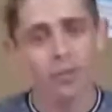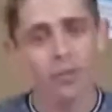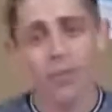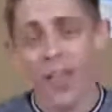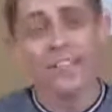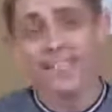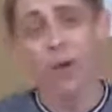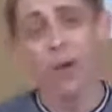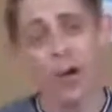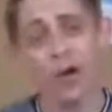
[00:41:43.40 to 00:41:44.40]
But that's
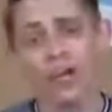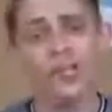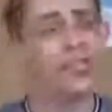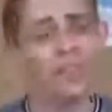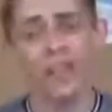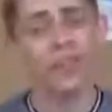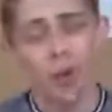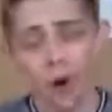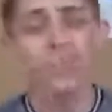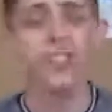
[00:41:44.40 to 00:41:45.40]
not what our Christian faith
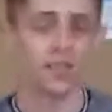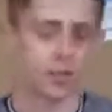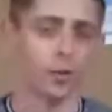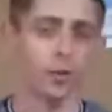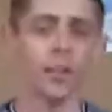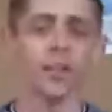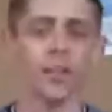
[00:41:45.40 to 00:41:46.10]
calls us to.